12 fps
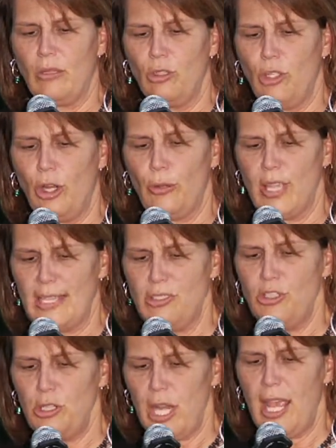you know,
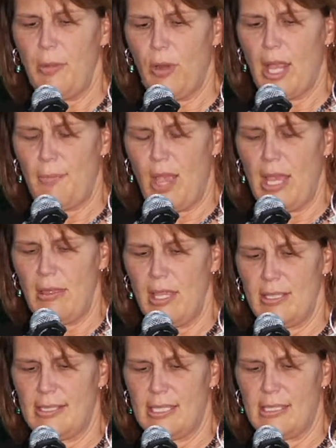yesterday when I made
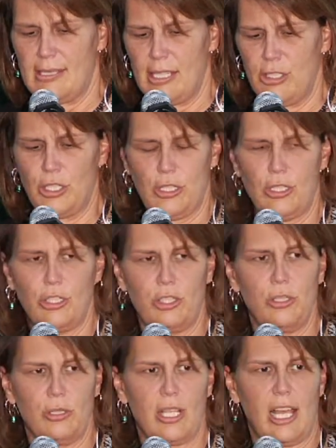this decision to
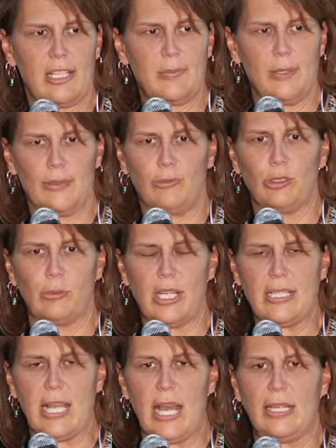choose hospice for
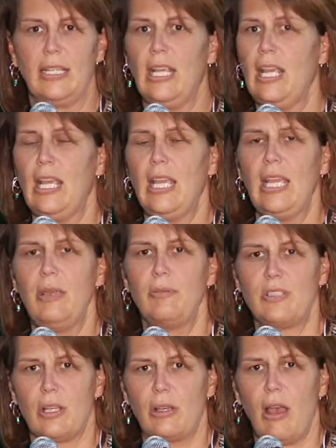my dad, he
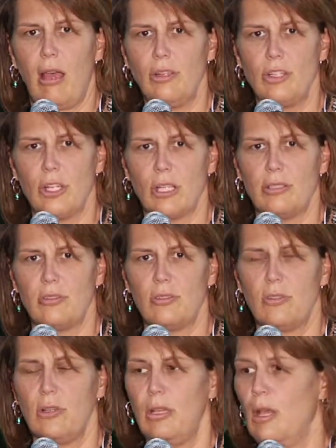was unconscious.
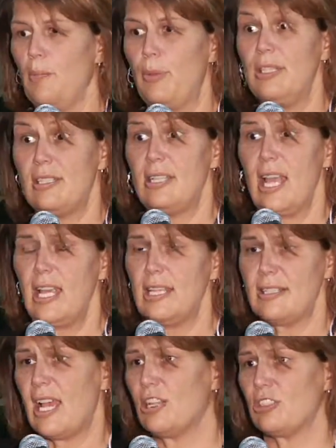But today
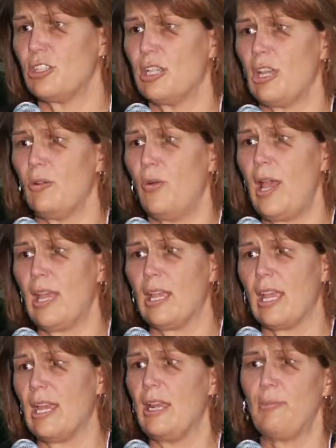he's actually
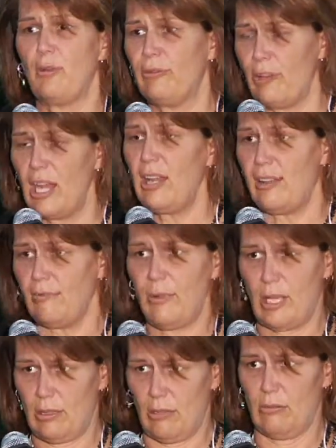awake, and I'm afraid I've
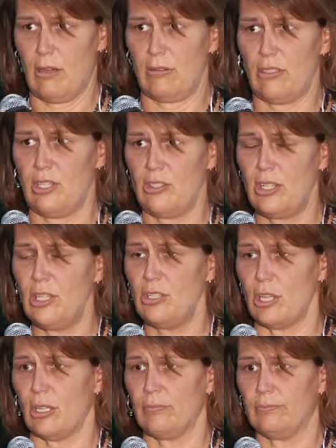made the wrong
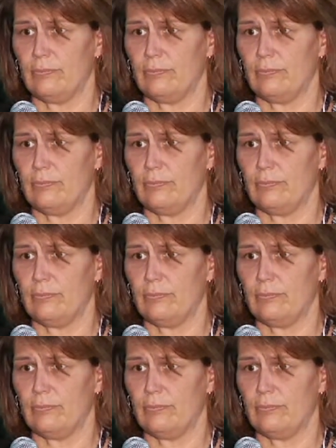decision.